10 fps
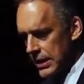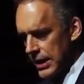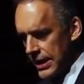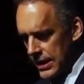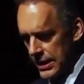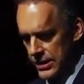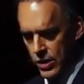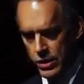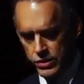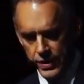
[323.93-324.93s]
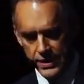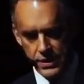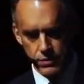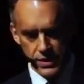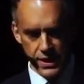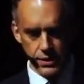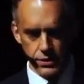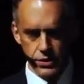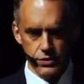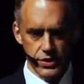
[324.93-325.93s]
And he's contrasted with the other
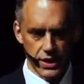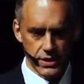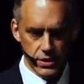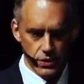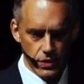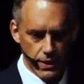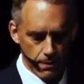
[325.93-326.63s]
two sons who,